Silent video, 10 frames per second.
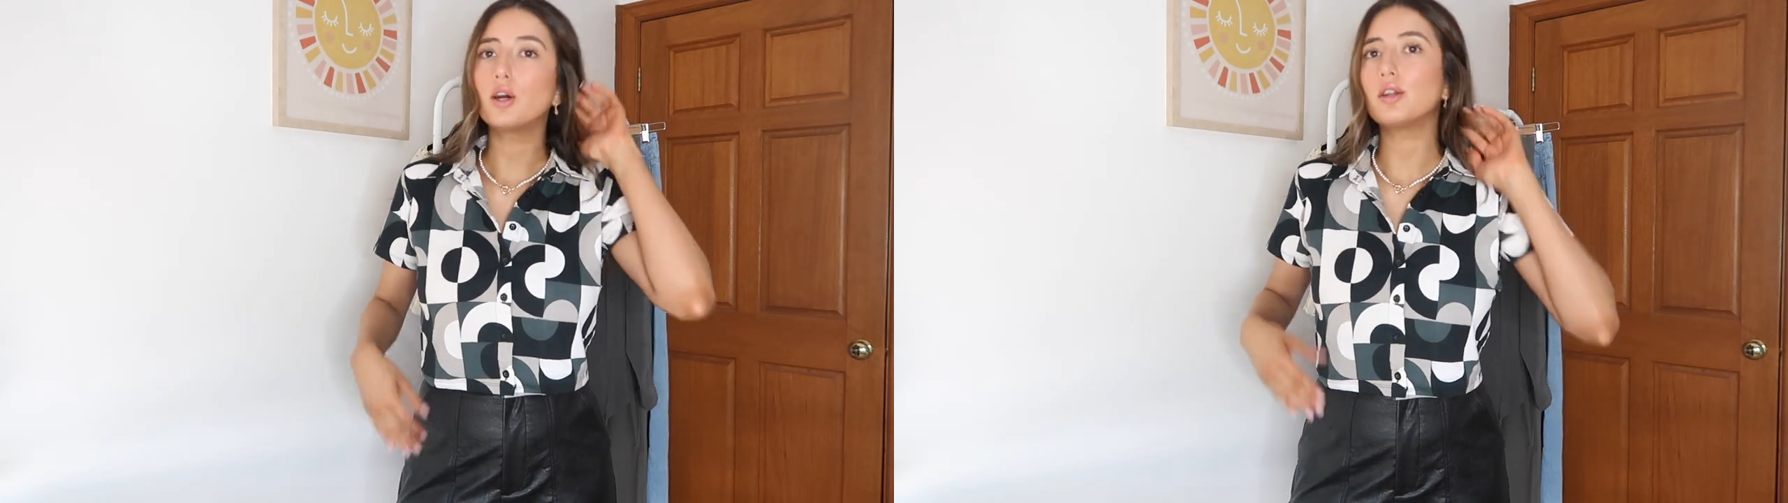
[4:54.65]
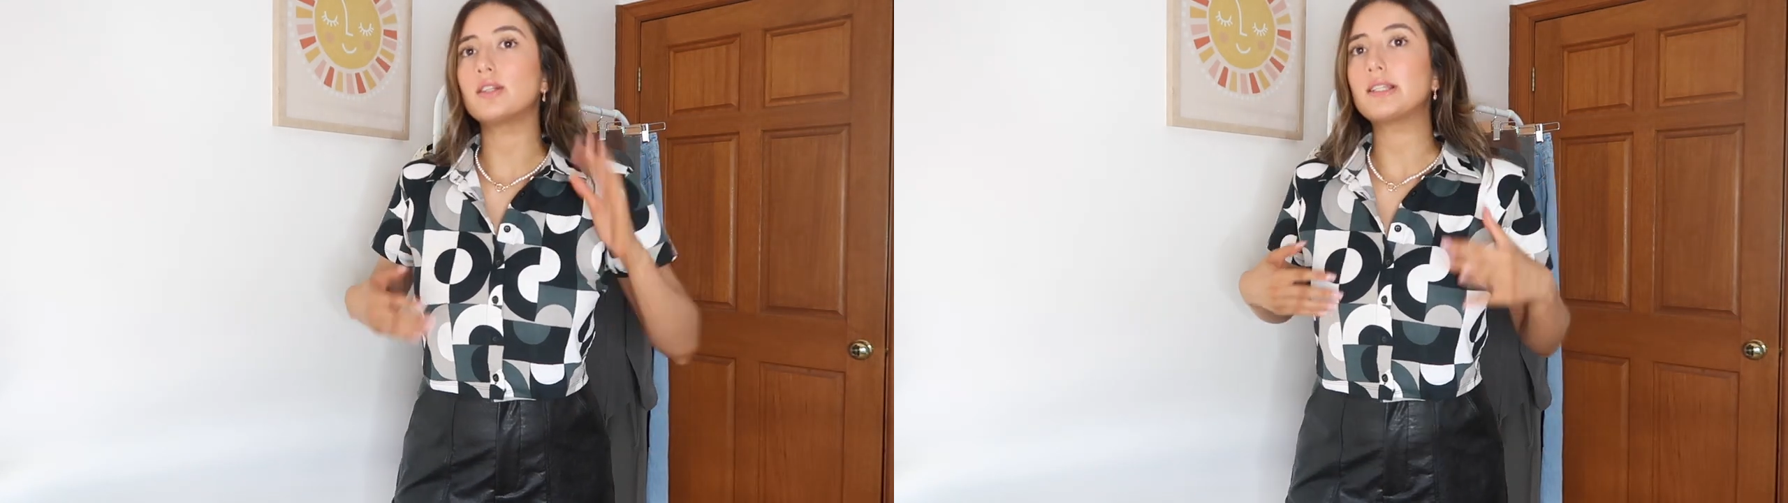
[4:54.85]

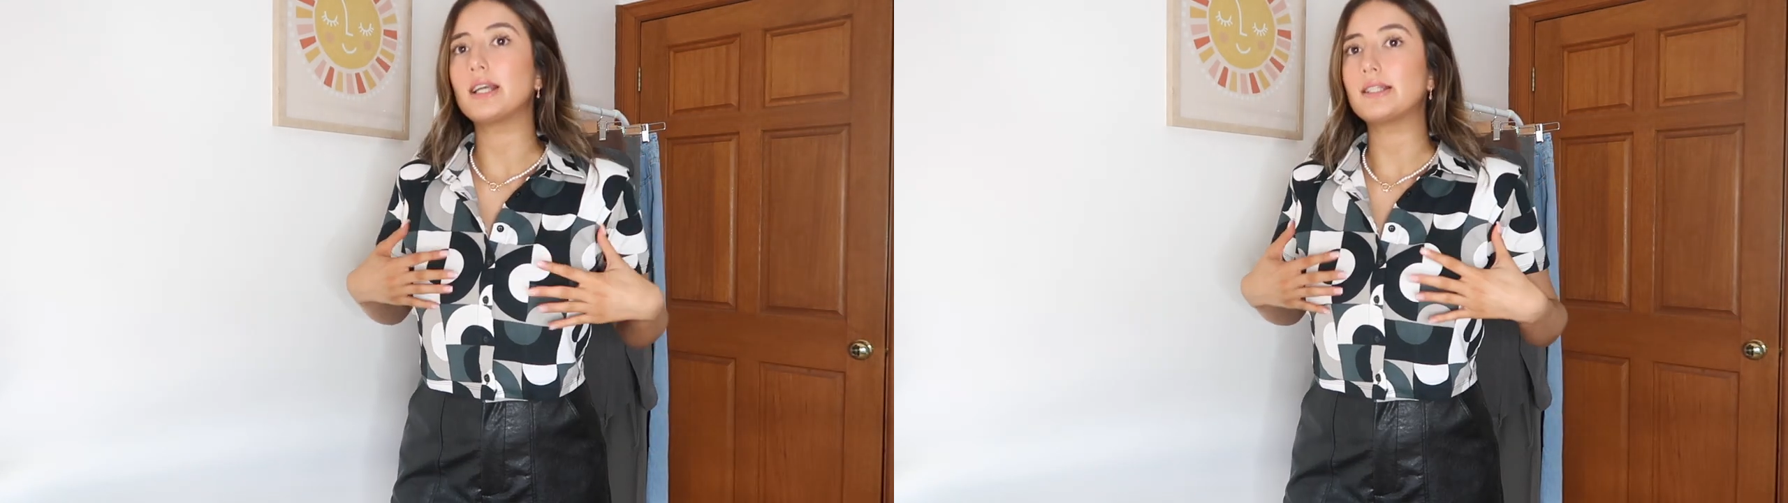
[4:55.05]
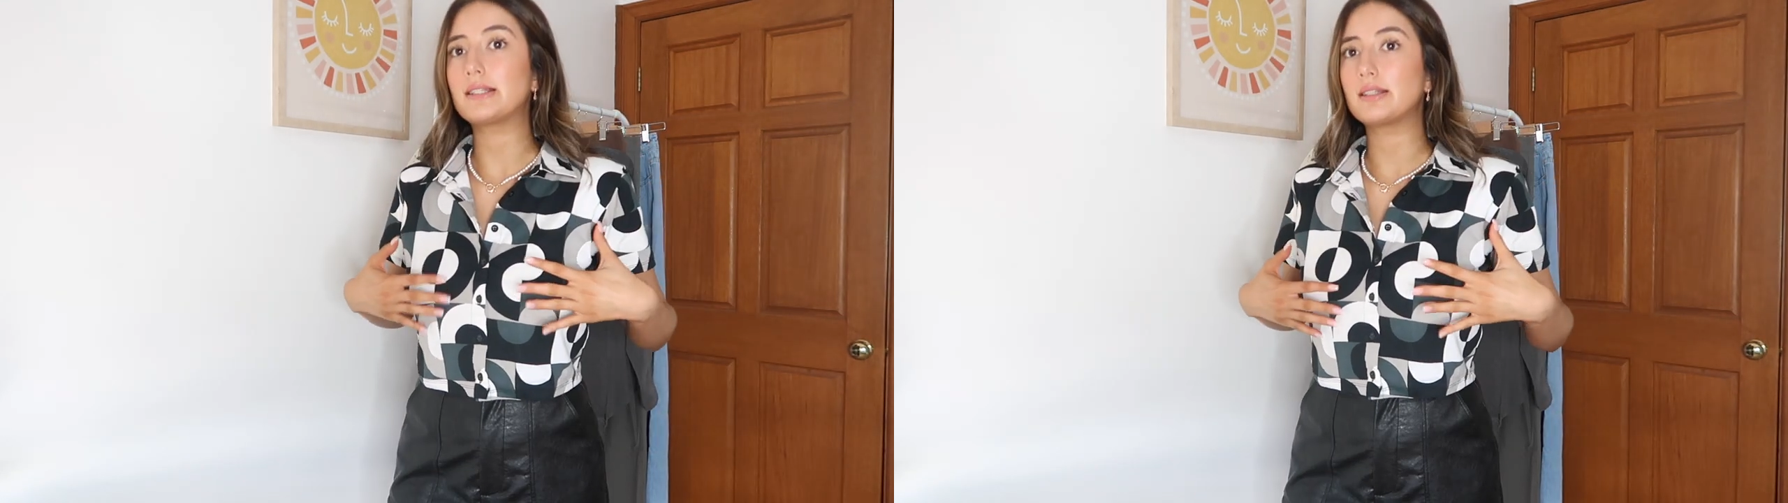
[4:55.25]
gotten a
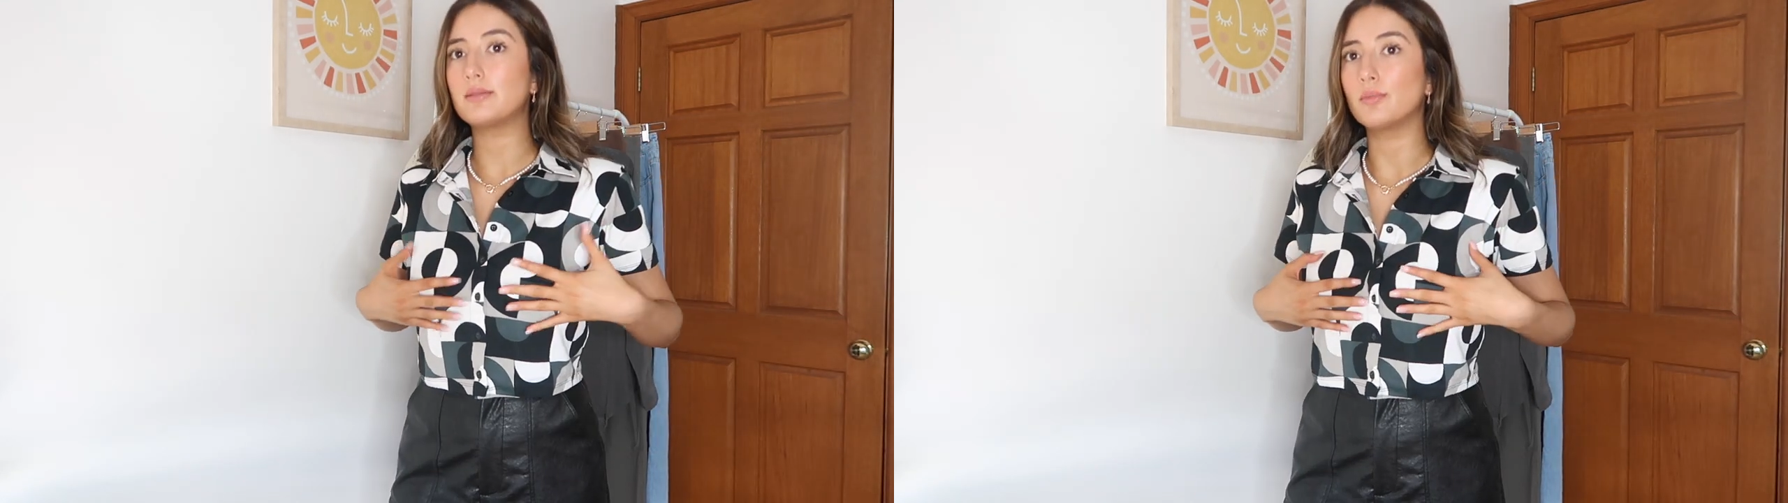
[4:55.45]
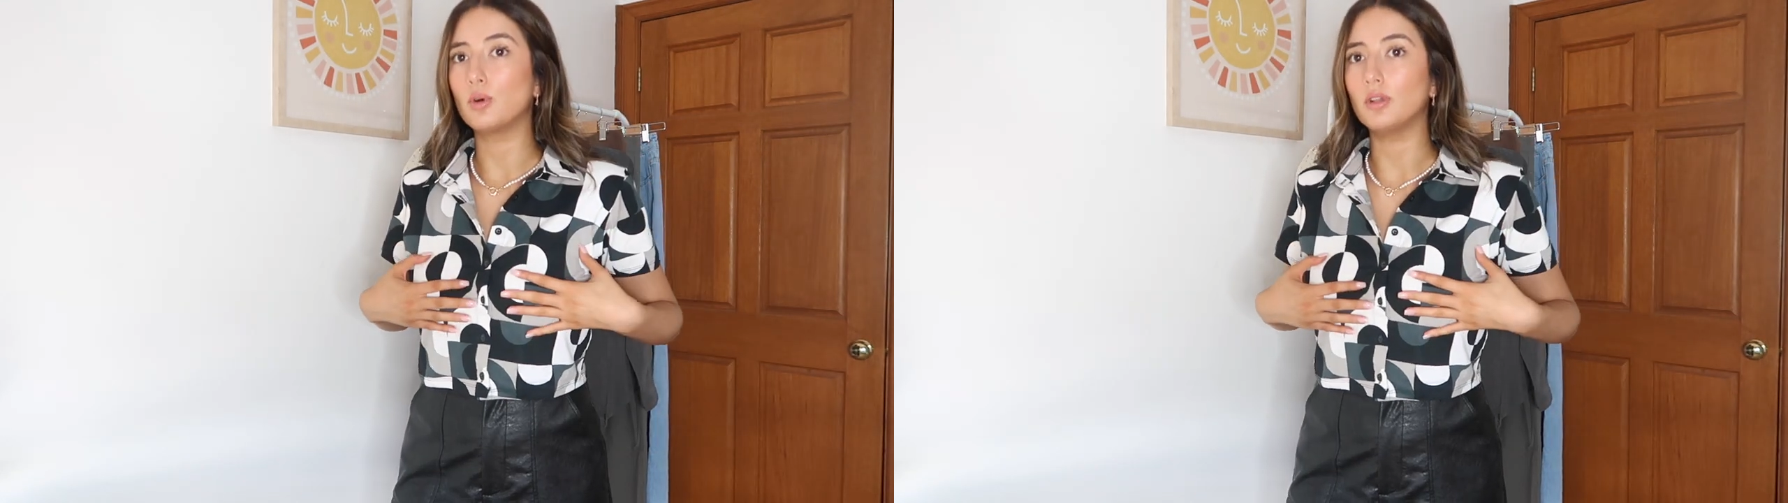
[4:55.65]
size
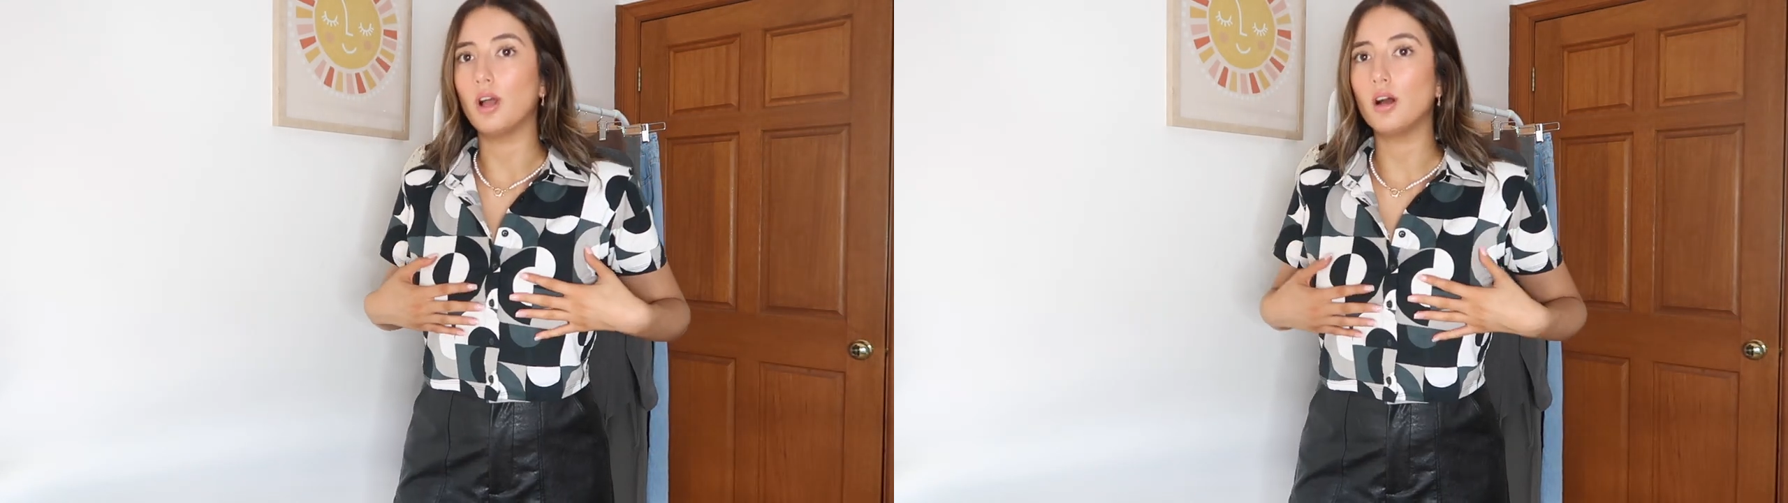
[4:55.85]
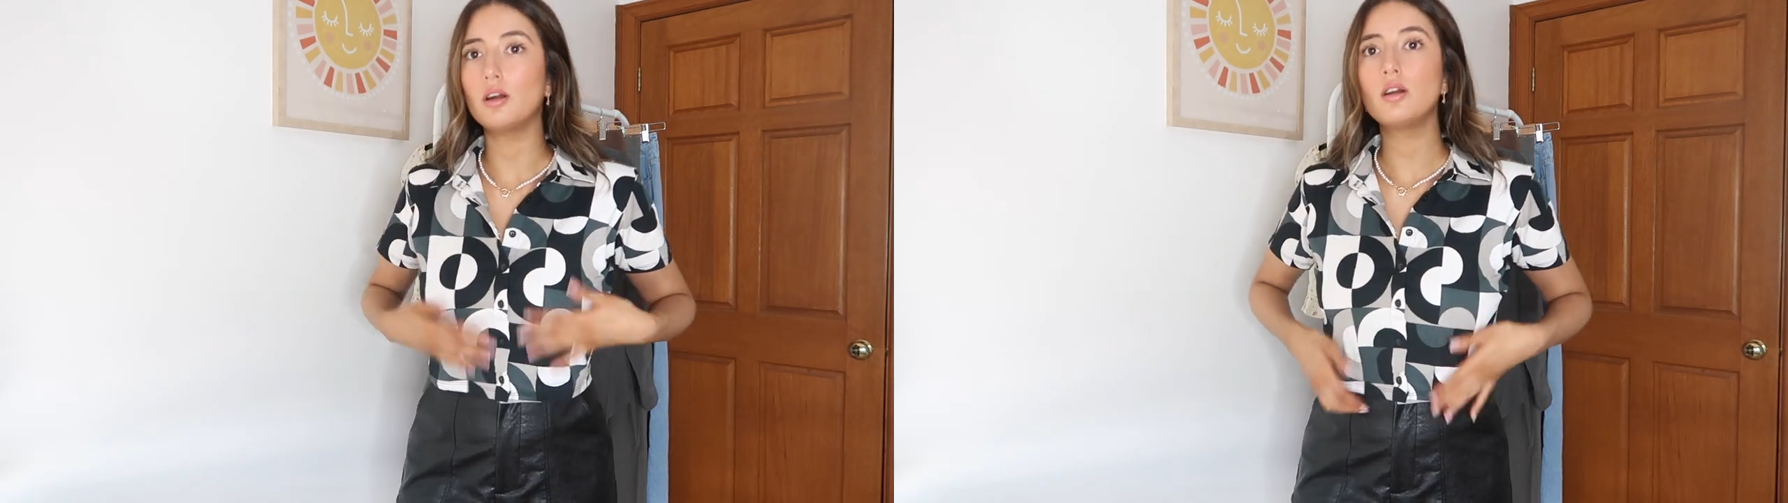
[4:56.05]

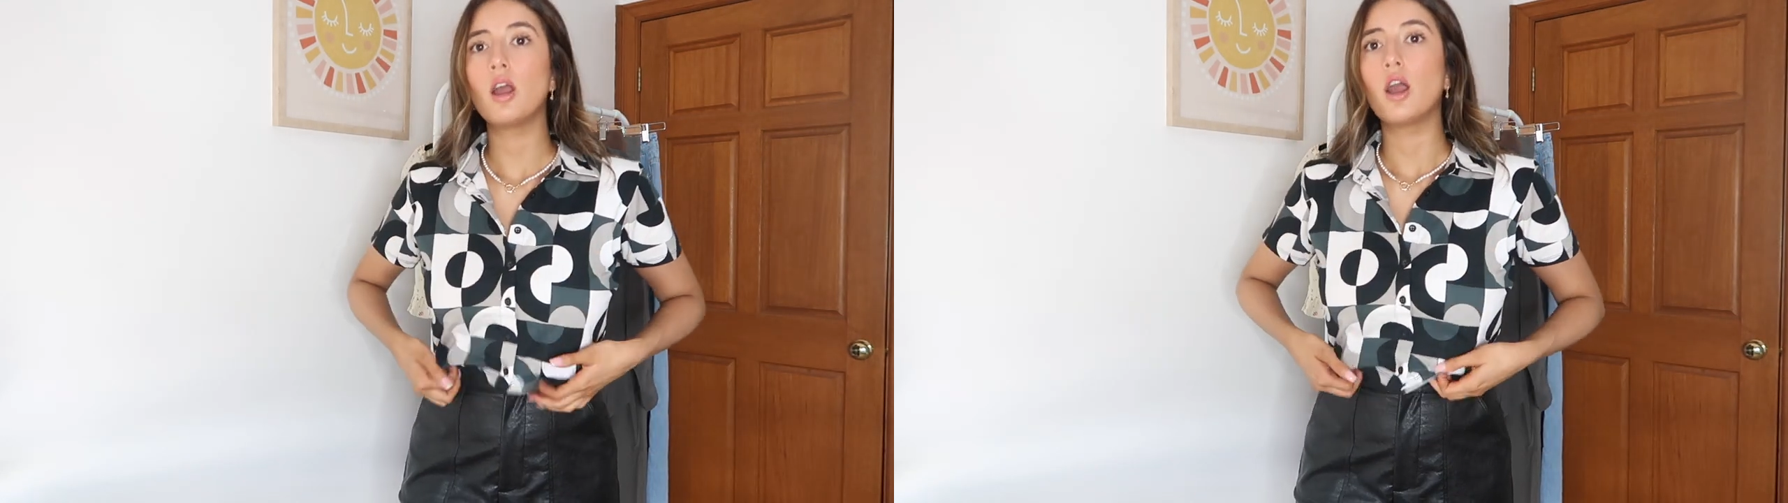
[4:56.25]
smaller